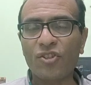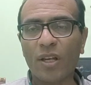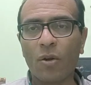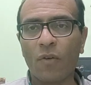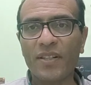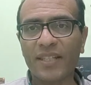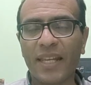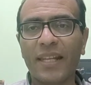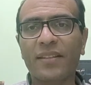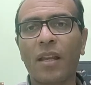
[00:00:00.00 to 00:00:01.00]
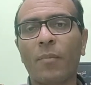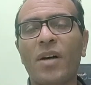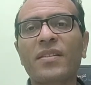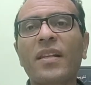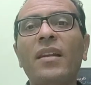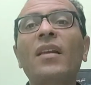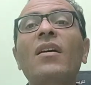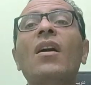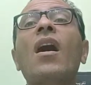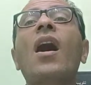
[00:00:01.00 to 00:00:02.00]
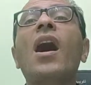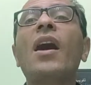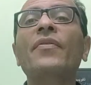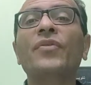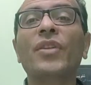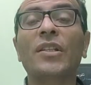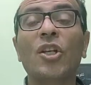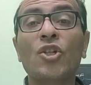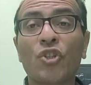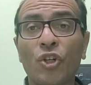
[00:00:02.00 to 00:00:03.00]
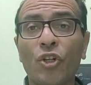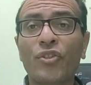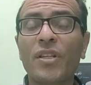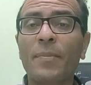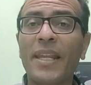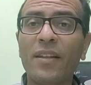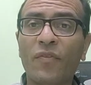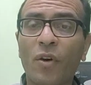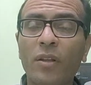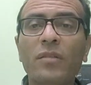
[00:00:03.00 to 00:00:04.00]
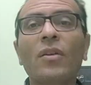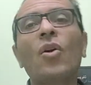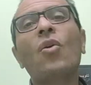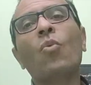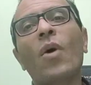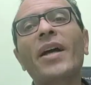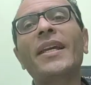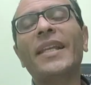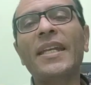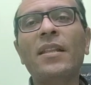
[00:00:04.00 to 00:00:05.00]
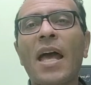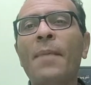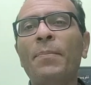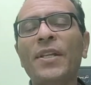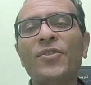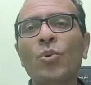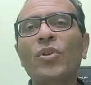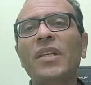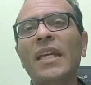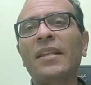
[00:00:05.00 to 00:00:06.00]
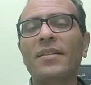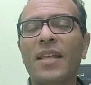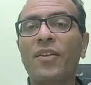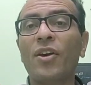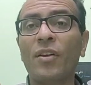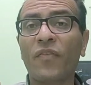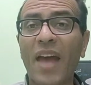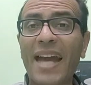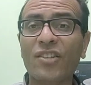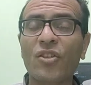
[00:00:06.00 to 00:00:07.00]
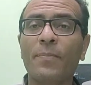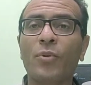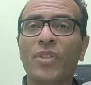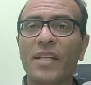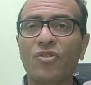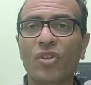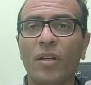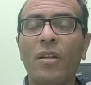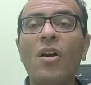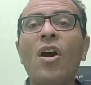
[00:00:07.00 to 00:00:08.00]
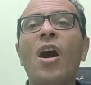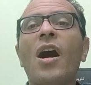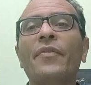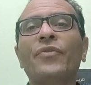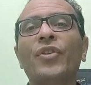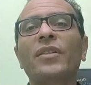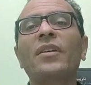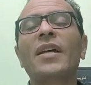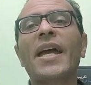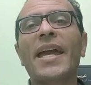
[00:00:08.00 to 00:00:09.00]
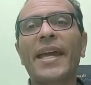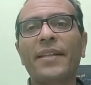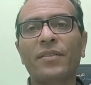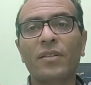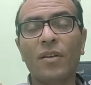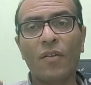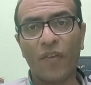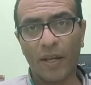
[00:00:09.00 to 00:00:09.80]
of a skeletal muscle, 130 millivolt, while in amplitude in the nerve action potential 105.